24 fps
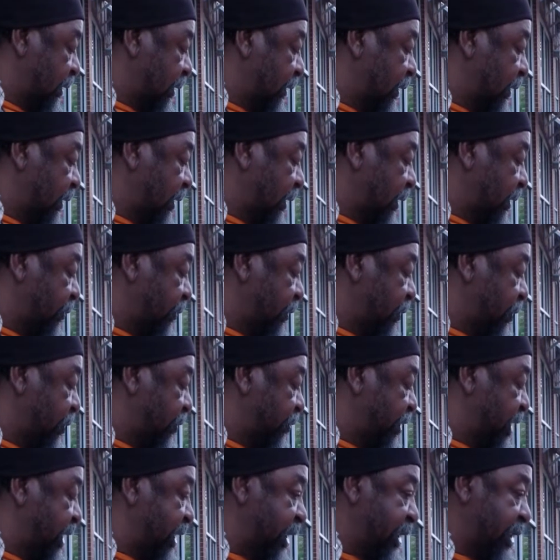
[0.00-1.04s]
Uh, we were
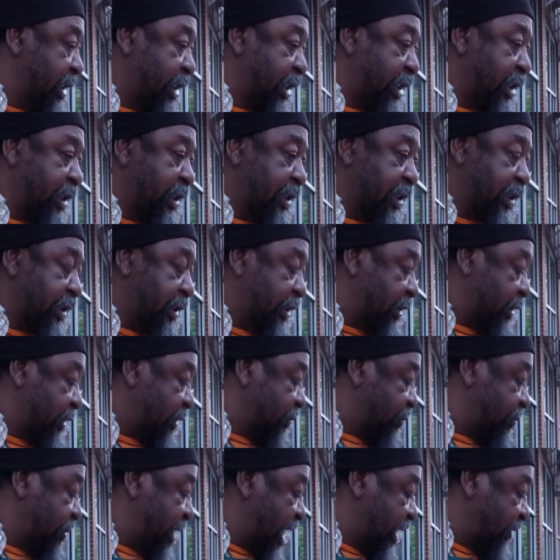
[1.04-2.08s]
reading in uh,
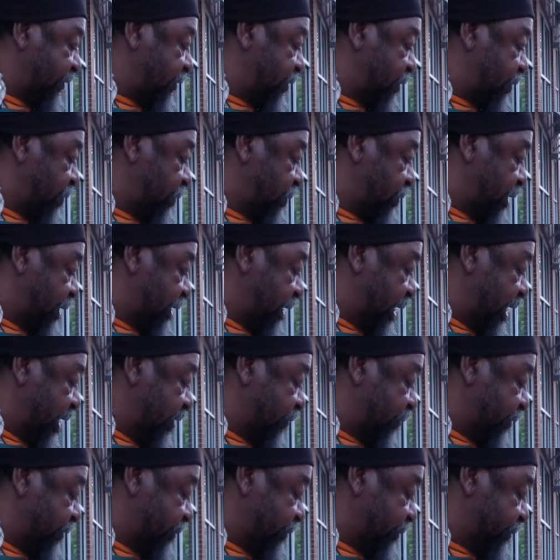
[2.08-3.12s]
Matthew
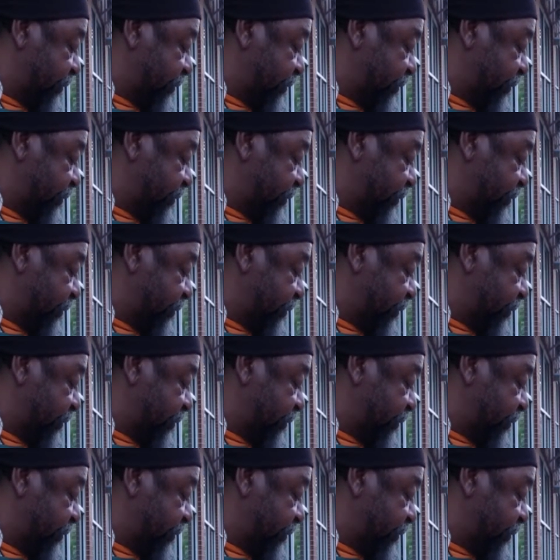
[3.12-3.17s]
eleven.